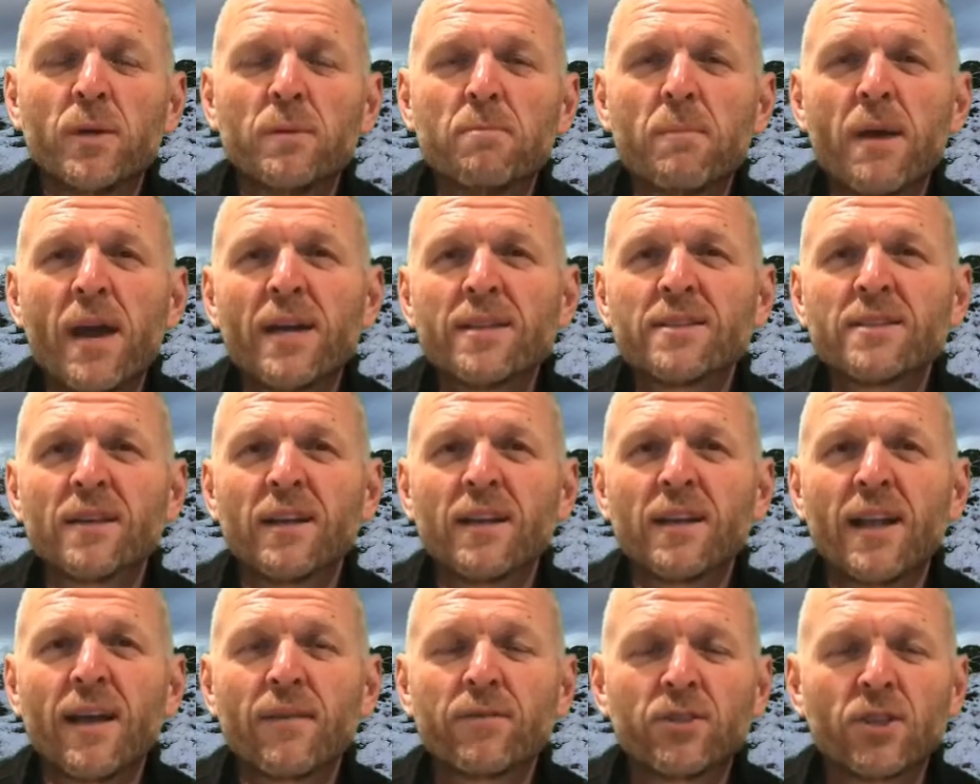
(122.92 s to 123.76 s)
we met
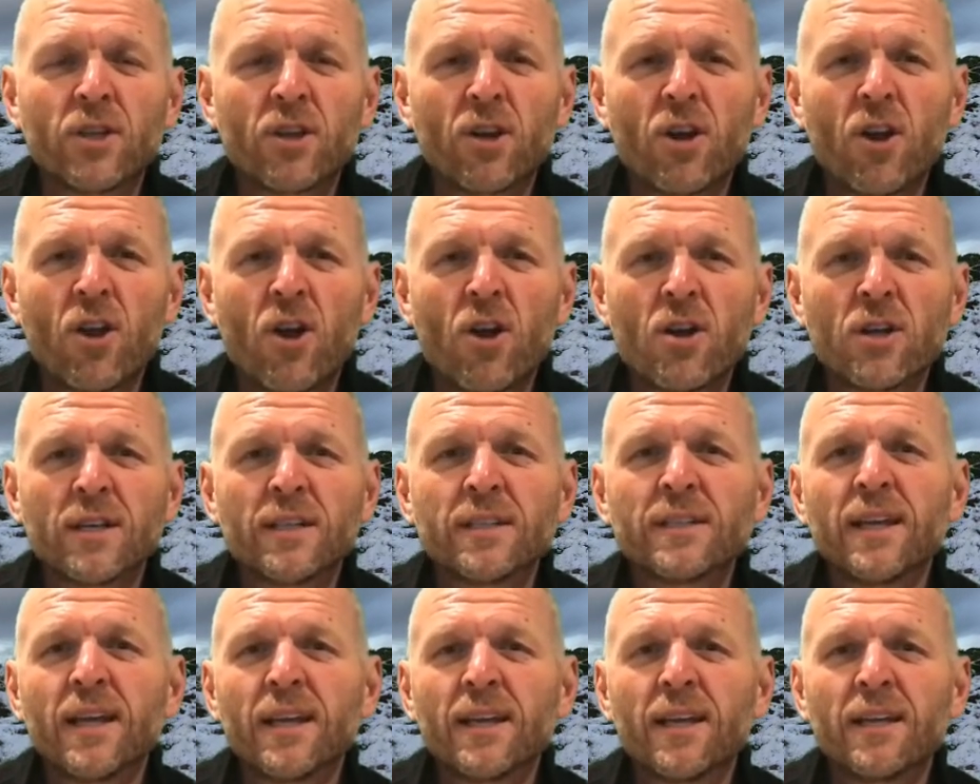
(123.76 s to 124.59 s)
at 11
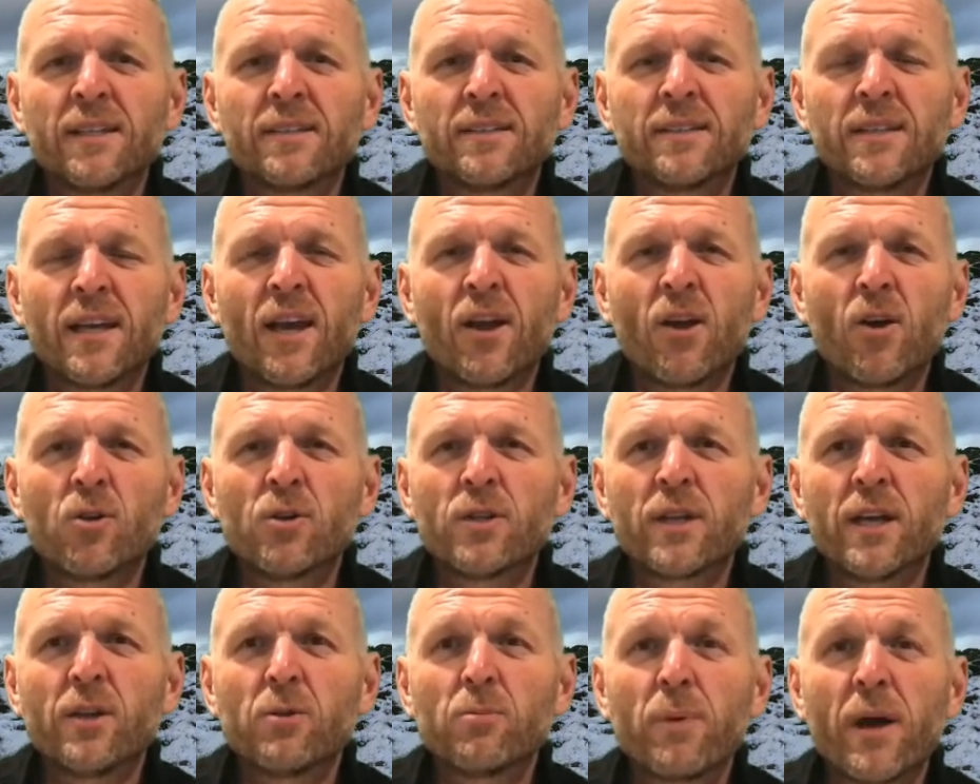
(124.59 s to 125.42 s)
o'clock at
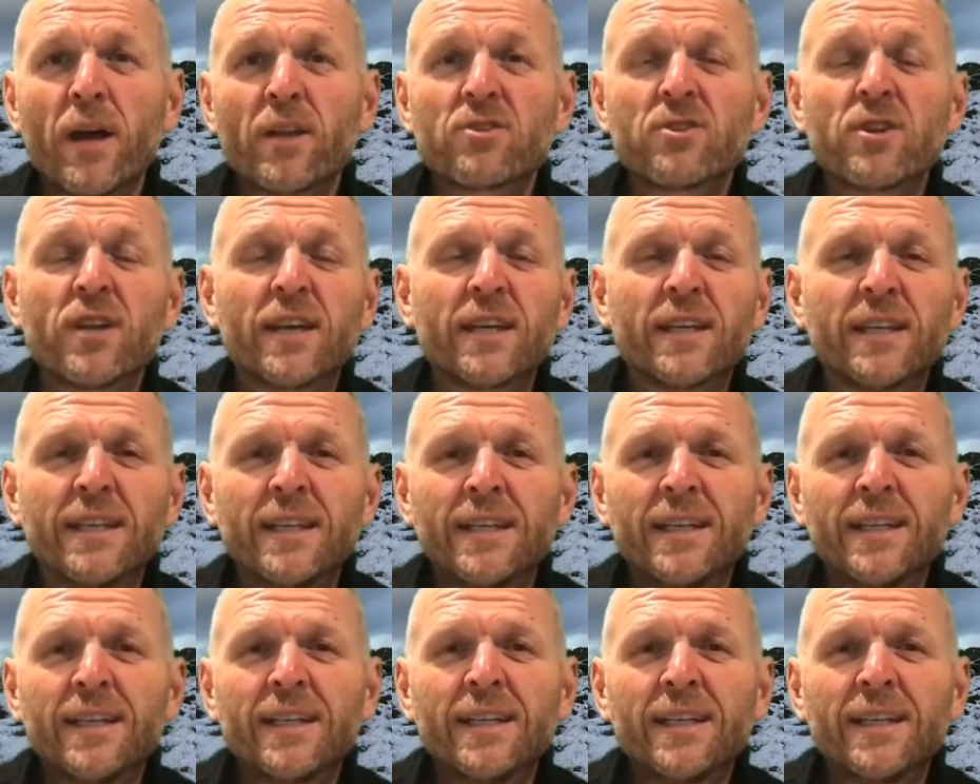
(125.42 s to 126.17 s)
Old Kilpatrick,